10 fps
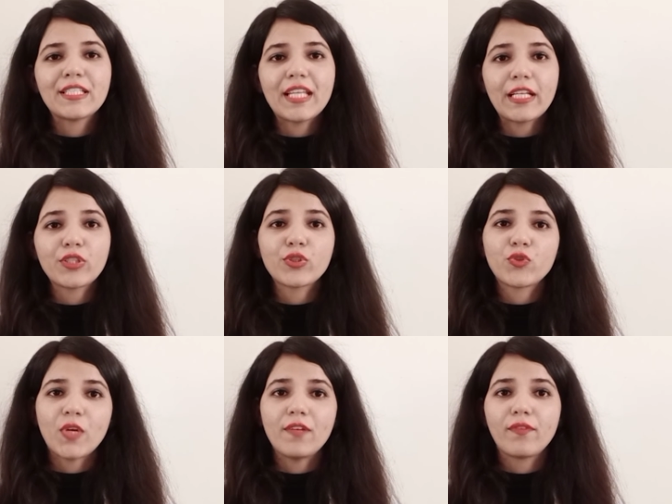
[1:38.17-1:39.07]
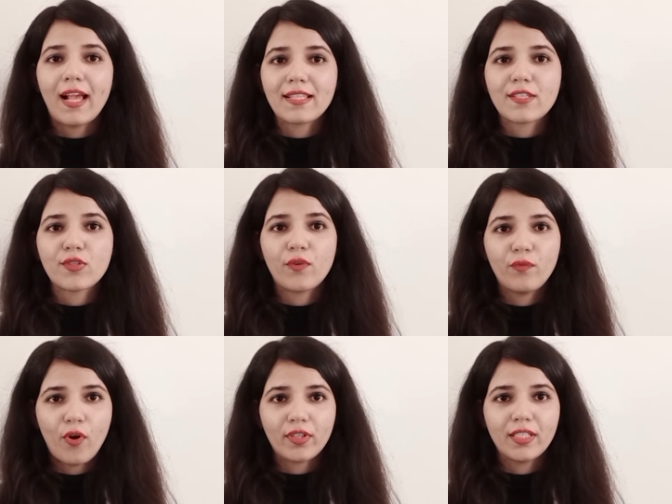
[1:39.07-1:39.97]
10 to 12 glasses of
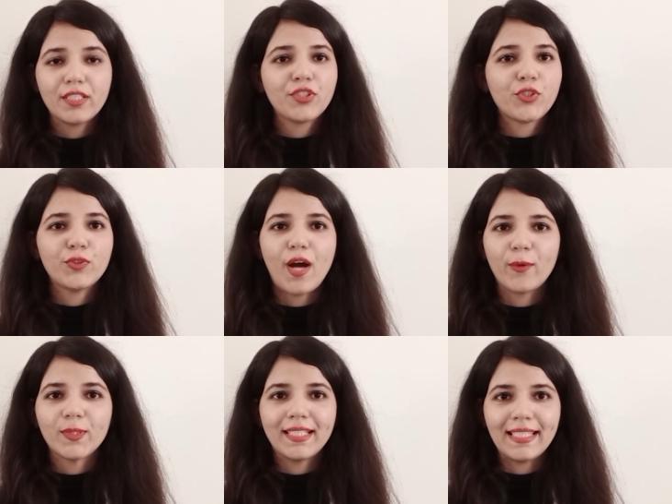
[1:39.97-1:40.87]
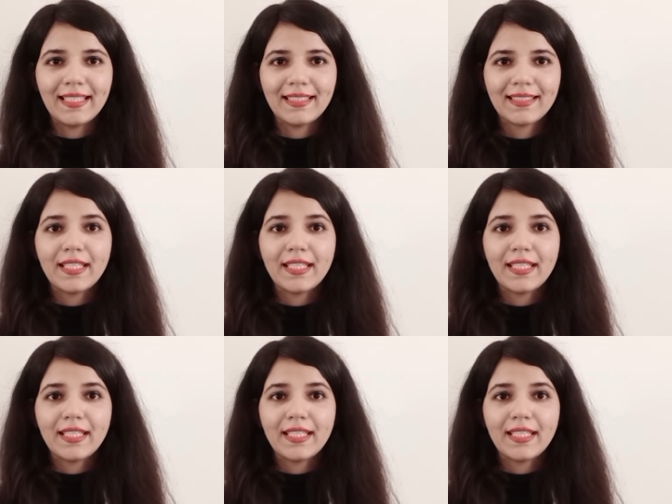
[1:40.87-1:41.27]
water throughout the day.